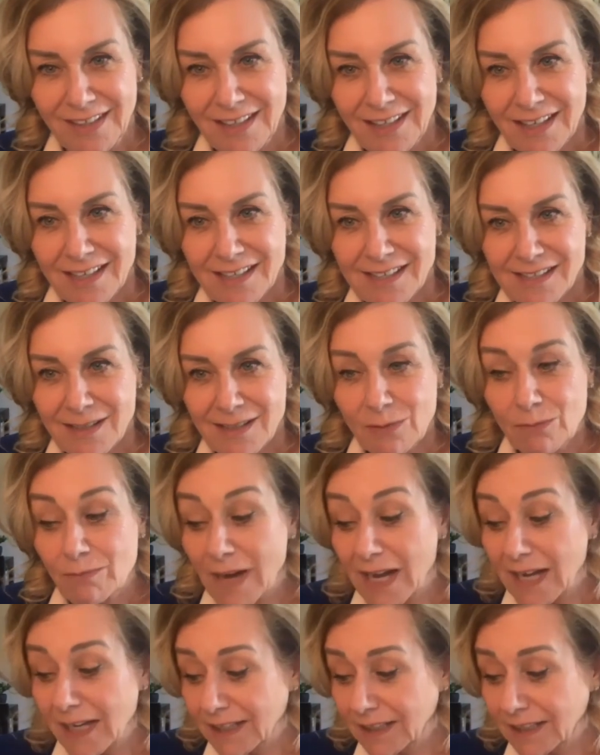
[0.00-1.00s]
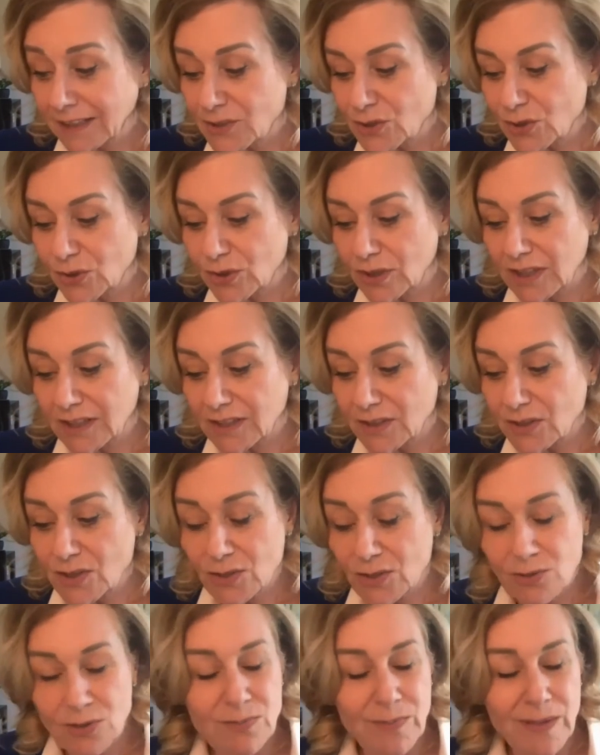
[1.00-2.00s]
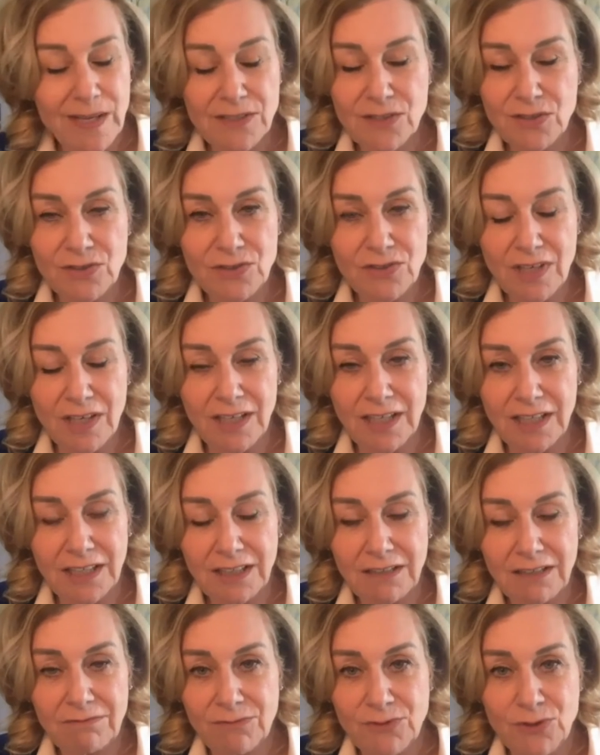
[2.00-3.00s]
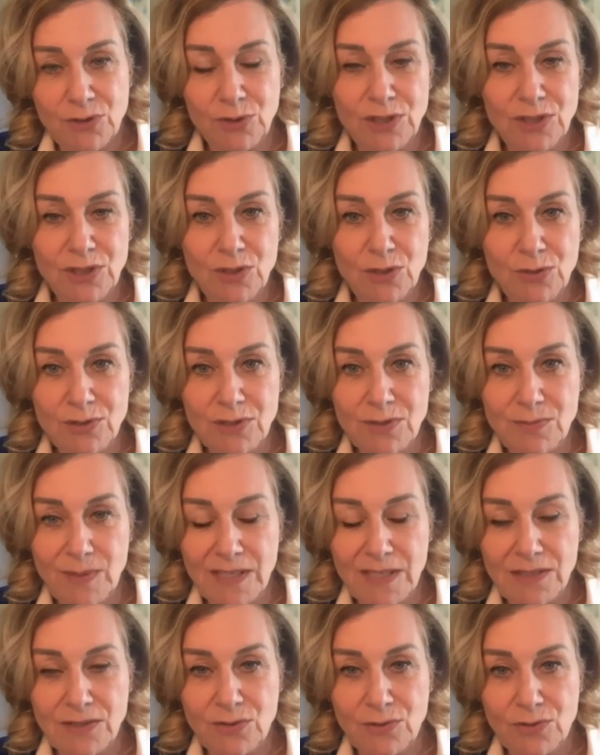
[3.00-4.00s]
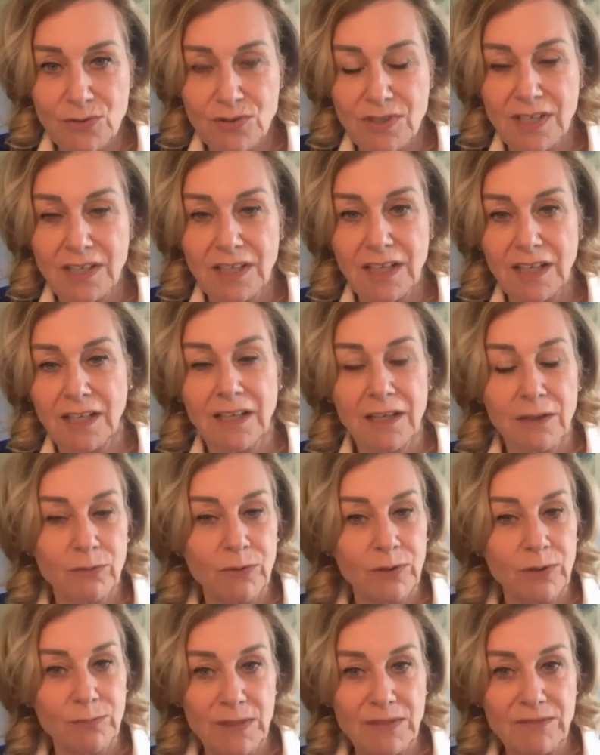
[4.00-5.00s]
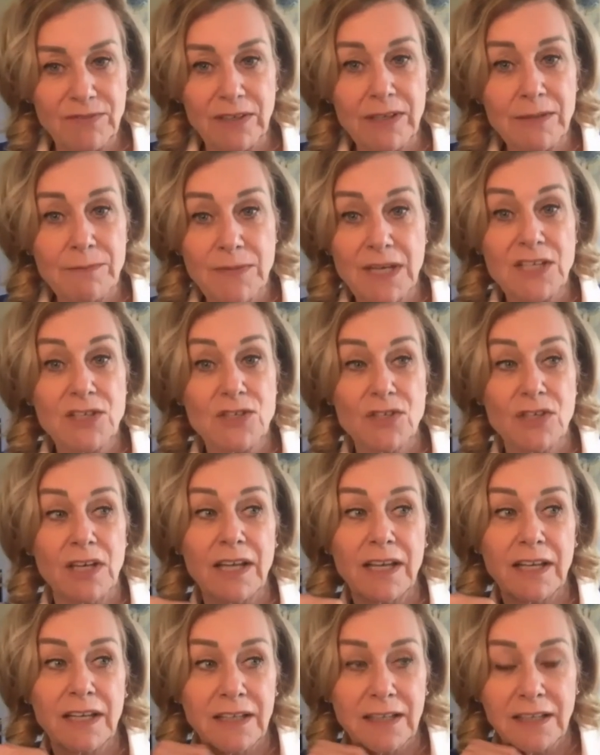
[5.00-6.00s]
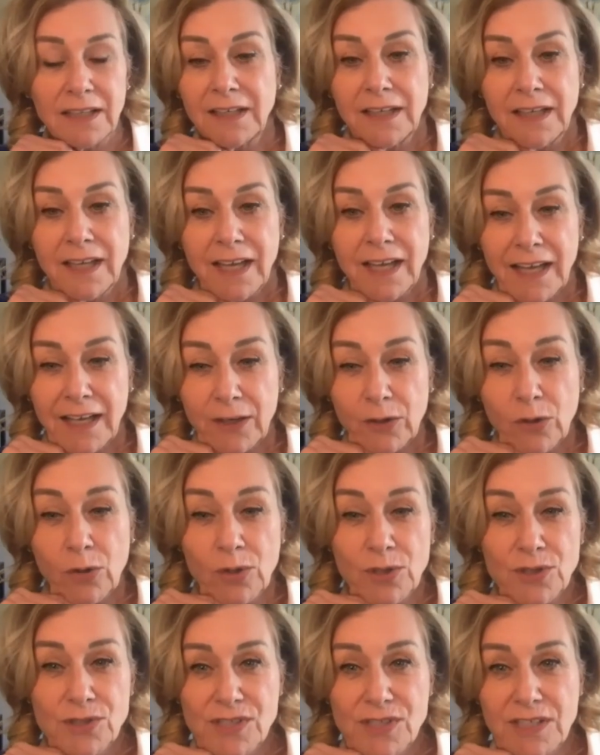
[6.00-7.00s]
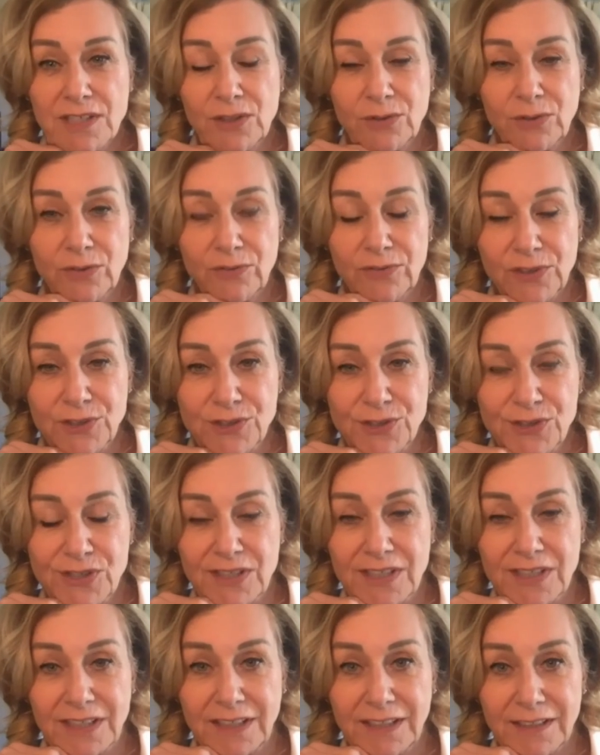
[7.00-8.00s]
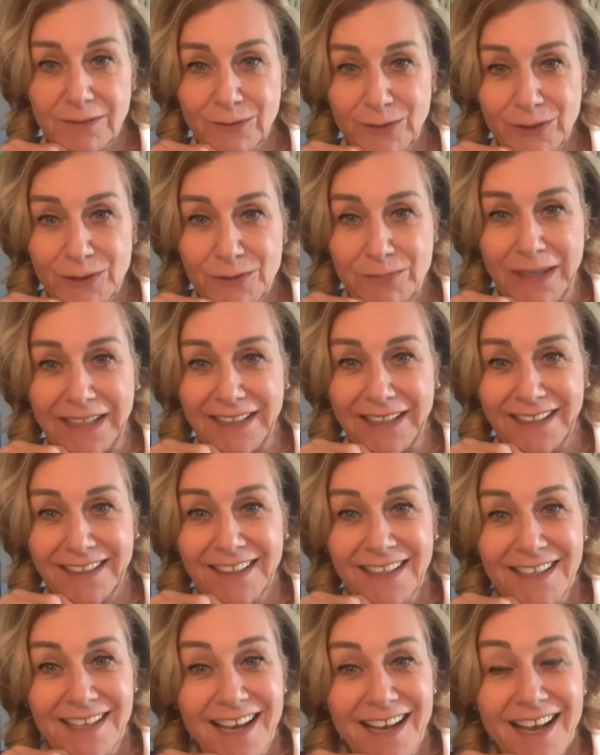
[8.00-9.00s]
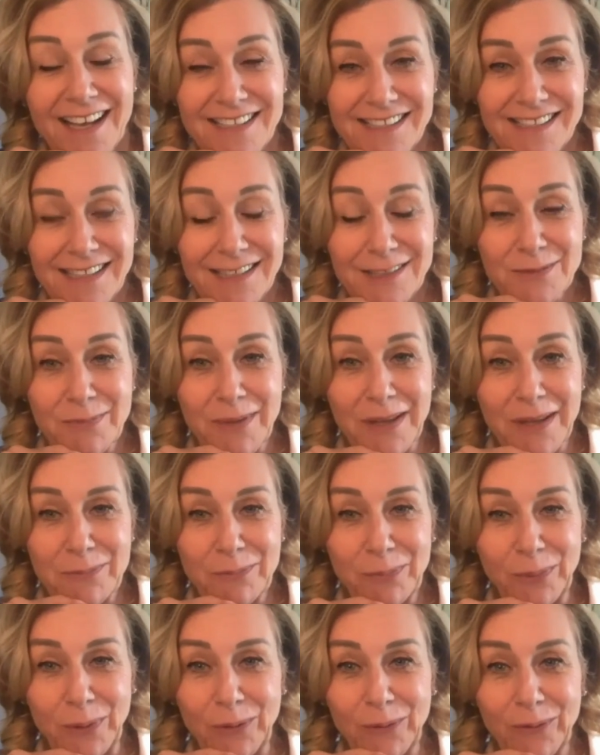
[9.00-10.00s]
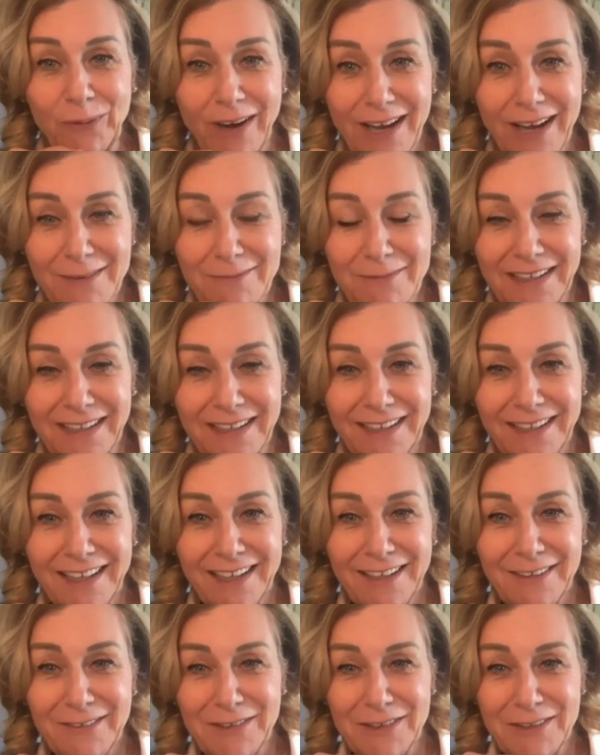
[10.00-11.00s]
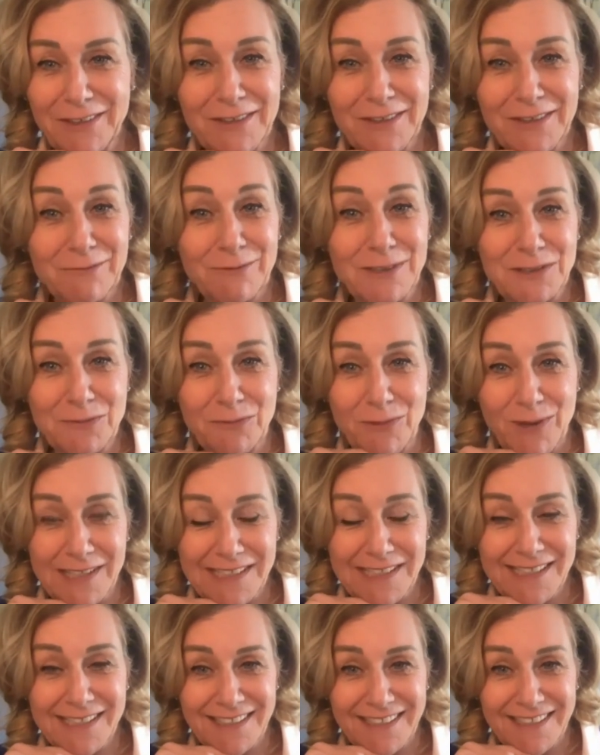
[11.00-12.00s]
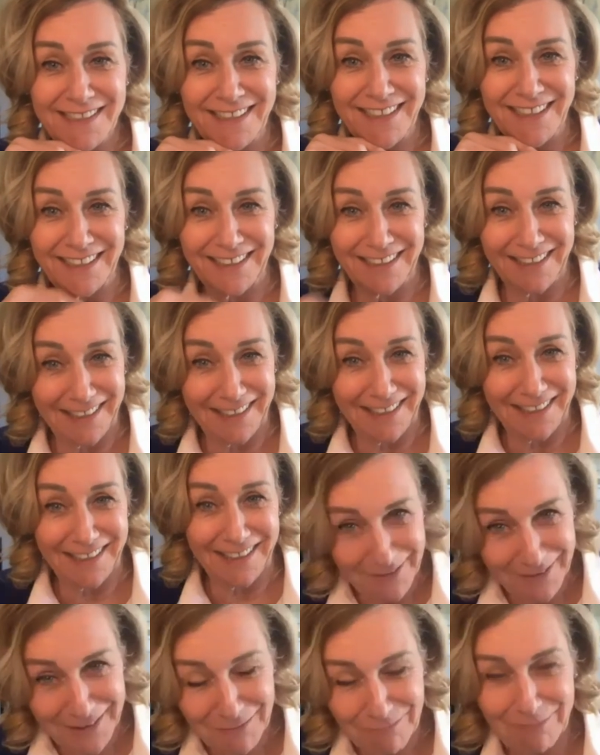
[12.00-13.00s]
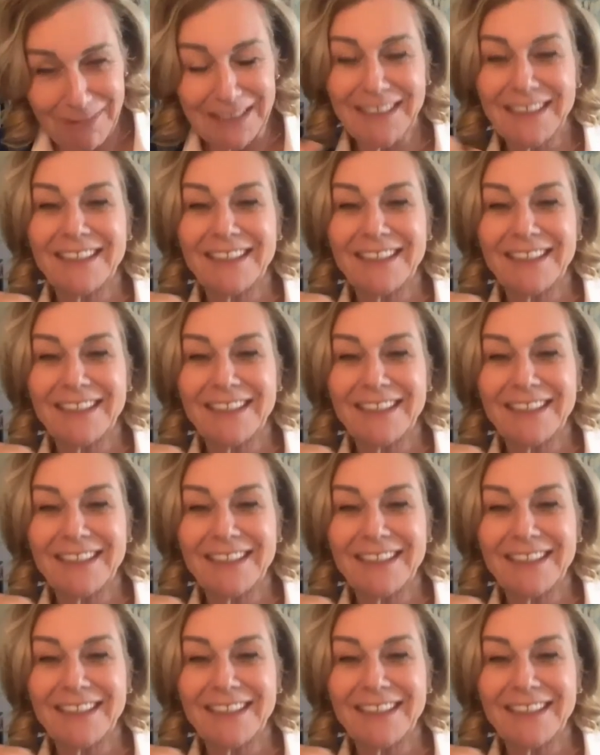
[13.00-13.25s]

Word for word: So, my journey in Toastmasters, I joined Toastmasters thinking it would be very much like a course in university. It would be a six month program, and I w- it was once and done, and I would be